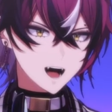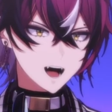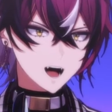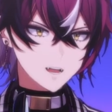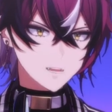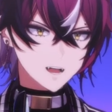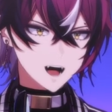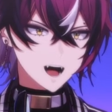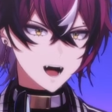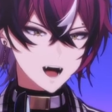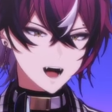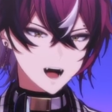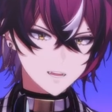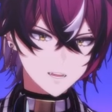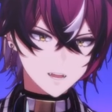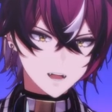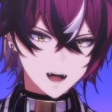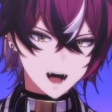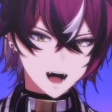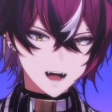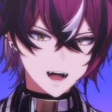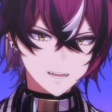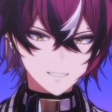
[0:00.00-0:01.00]
not me, not
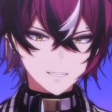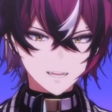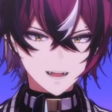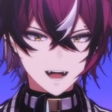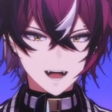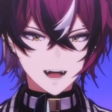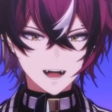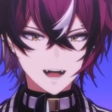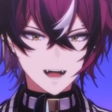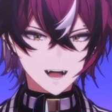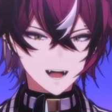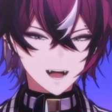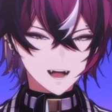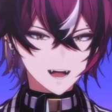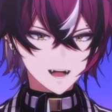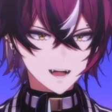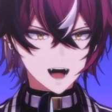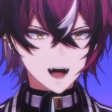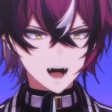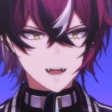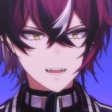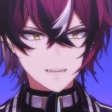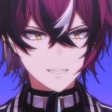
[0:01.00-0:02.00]
me. Not
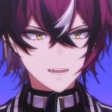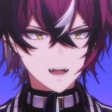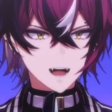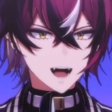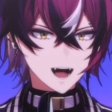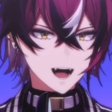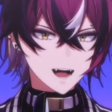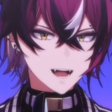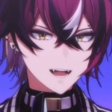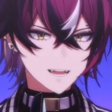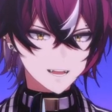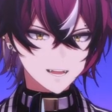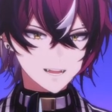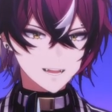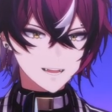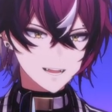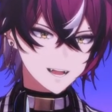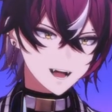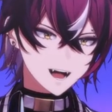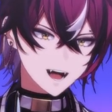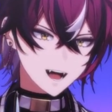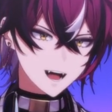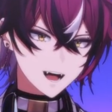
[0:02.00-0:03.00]
me.
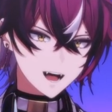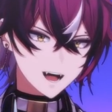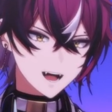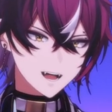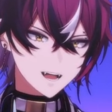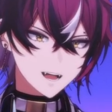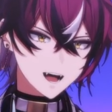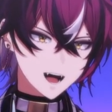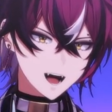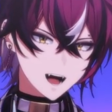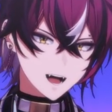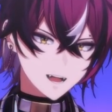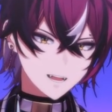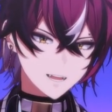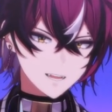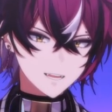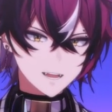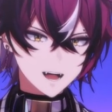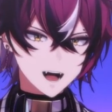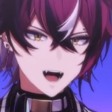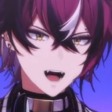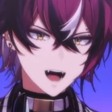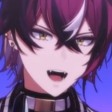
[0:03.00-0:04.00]
Dia's,
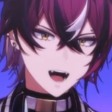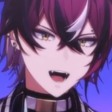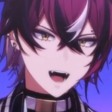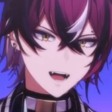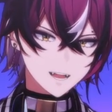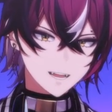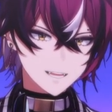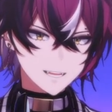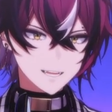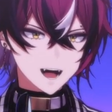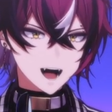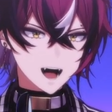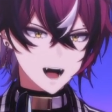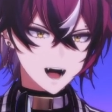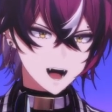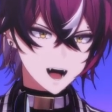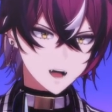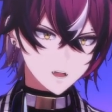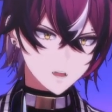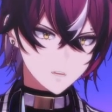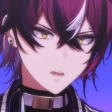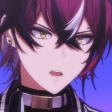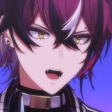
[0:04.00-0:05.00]
well,
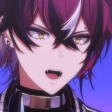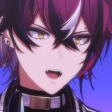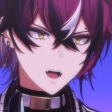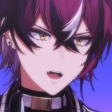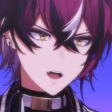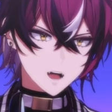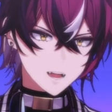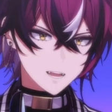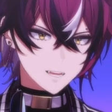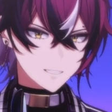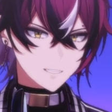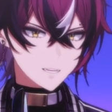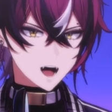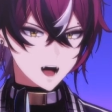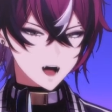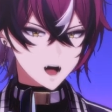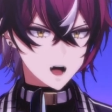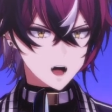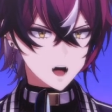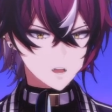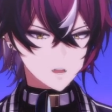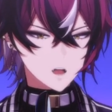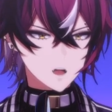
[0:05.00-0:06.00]
you know. We
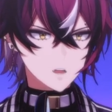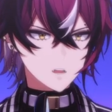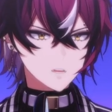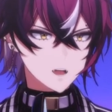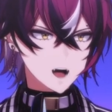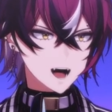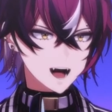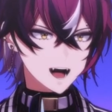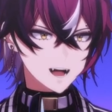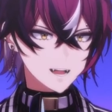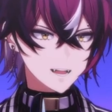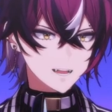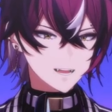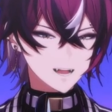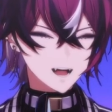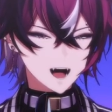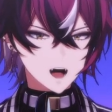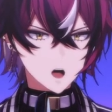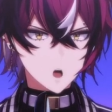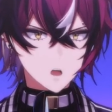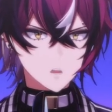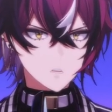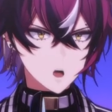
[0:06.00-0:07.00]
only got to see like
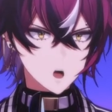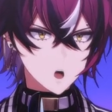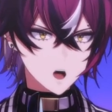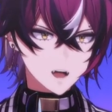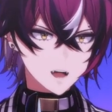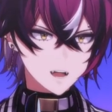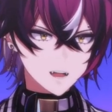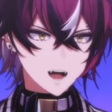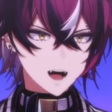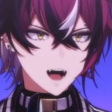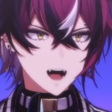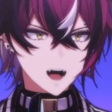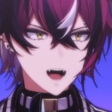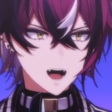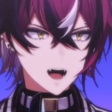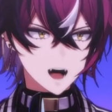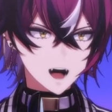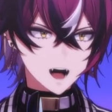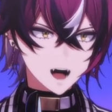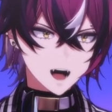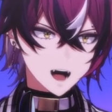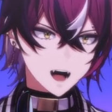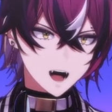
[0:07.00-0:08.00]
one
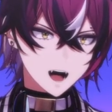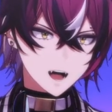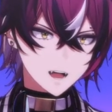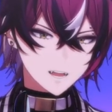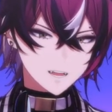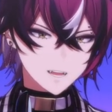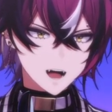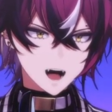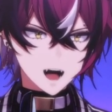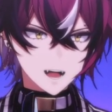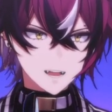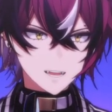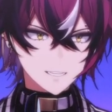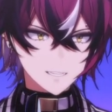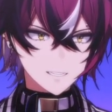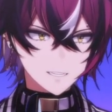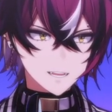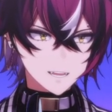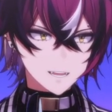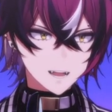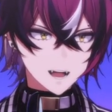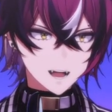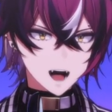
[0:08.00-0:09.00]
day-ish of the
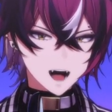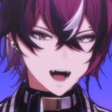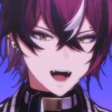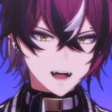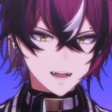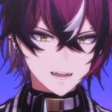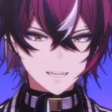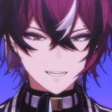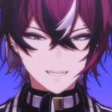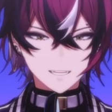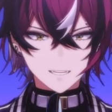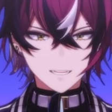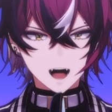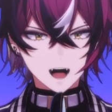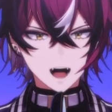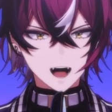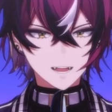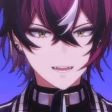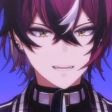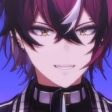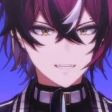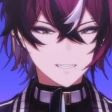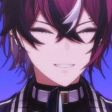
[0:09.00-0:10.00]
Dia
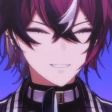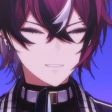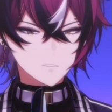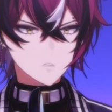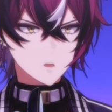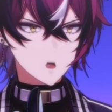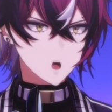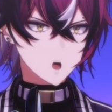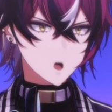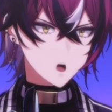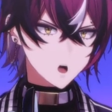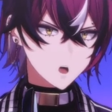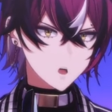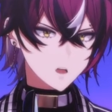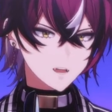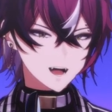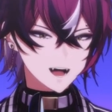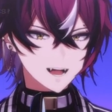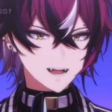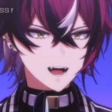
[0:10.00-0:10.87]
interaction, which I think